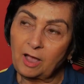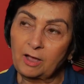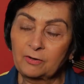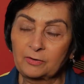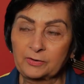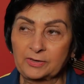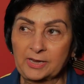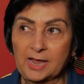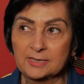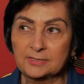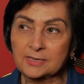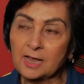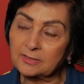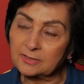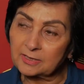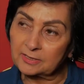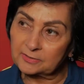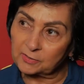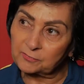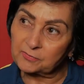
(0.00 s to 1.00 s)
Oh yes, I
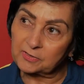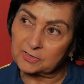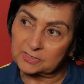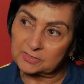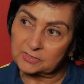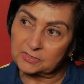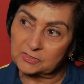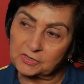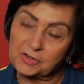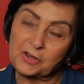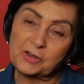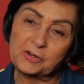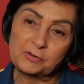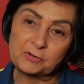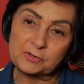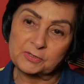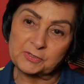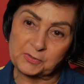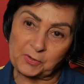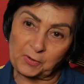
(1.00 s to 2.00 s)
think the first year
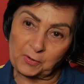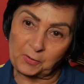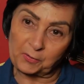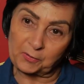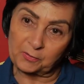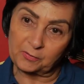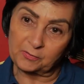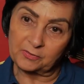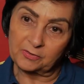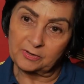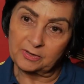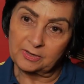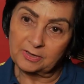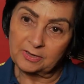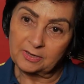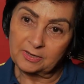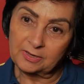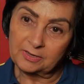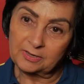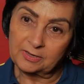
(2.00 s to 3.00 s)
or so,
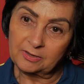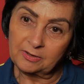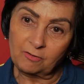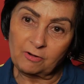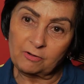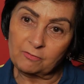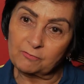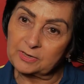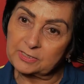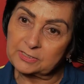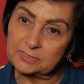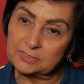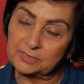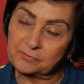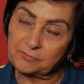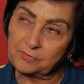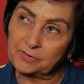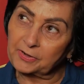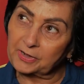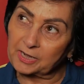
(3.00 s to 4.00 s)
always
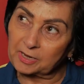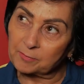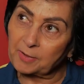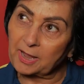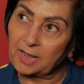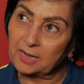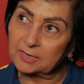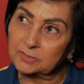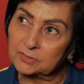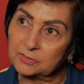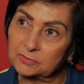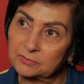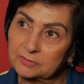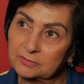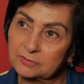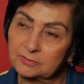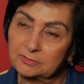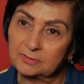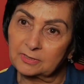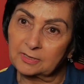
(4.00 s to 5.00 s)
referring back to
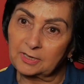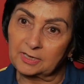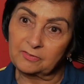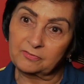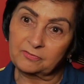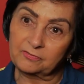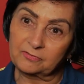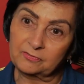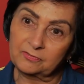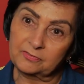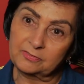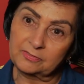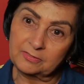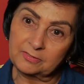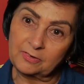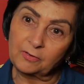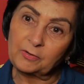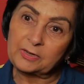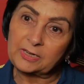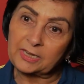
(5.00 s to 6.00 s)
if
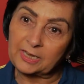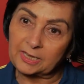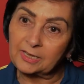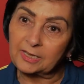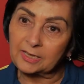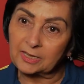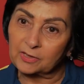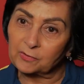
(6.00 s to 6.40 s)
only,